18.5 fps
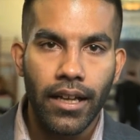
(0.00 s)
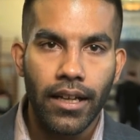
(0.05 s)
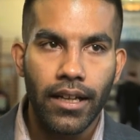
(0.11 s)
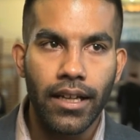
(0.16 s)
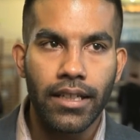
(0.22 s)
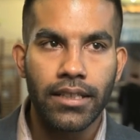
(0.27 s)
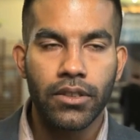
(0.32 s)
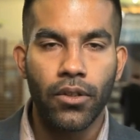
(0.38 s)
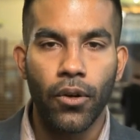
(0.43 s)

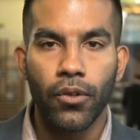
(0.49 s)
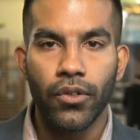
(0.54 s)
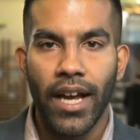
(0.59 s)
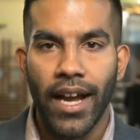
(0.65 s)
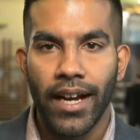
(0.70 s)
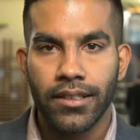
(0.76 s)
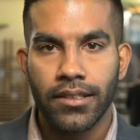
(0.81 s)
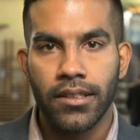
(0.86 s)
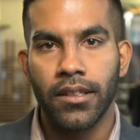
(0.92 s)
it's going
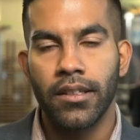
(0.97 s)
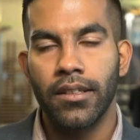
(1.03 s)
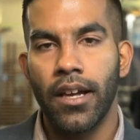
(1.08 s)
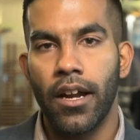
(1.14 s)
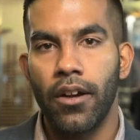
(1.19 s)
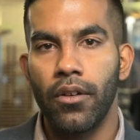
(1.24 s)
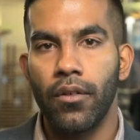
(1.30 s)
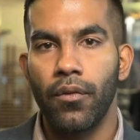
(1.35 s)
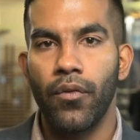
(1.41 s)
to act as a
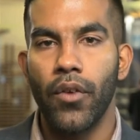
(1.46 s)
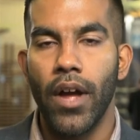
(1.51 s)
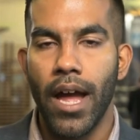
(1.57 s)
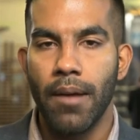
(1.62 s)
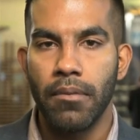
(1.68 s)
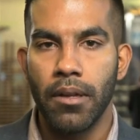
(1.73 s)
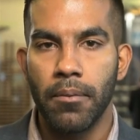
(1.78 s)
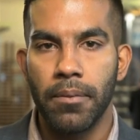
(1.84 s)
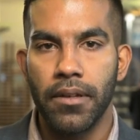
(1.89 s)
deterrent for
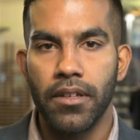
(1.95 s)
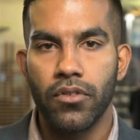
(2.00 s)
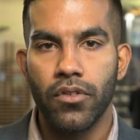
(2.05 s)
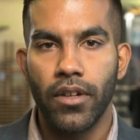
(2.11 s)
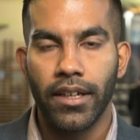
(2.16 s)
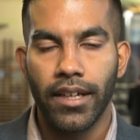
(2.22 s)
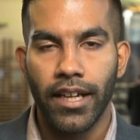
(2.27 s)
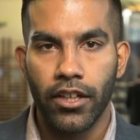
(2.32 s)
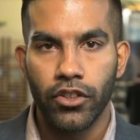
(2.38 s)
MEPs to
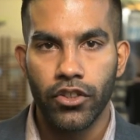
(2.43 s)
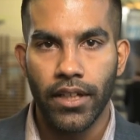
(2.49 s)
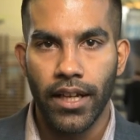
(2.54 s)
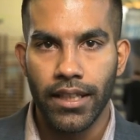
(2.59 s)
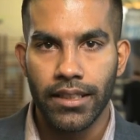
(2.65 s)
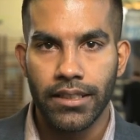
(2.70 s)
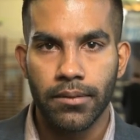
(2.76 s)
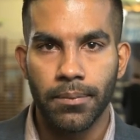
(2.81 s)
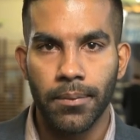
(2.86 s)
engage in
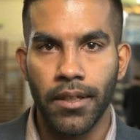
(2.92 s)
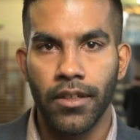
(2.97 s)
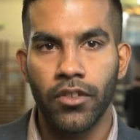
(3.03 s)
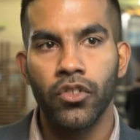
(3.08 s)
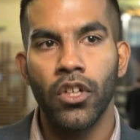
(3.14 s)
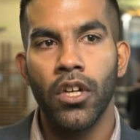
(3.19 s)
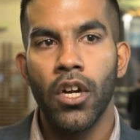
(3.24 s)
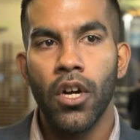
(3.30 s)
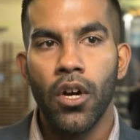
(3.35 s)
hate speech.